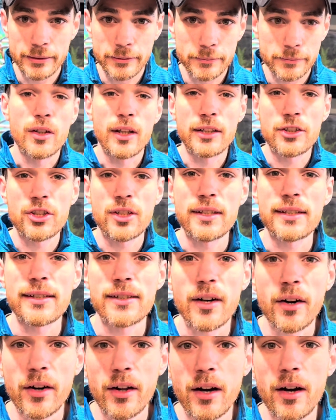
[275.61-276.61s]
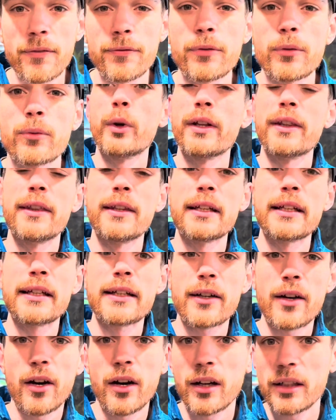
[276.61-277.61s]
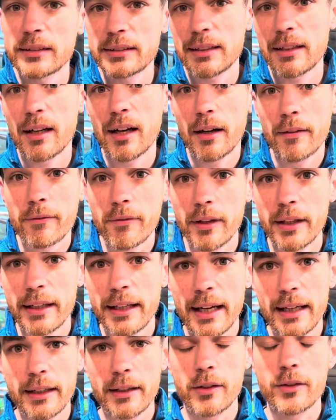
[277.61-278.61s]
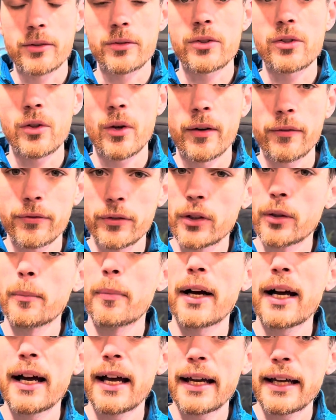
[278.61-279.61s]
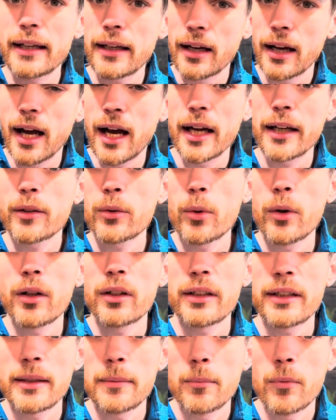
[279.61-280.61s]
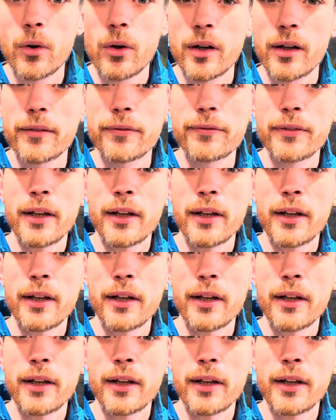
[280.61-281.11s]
Let's just start off with the cost of the geckos. So if you're buying a high quality morph,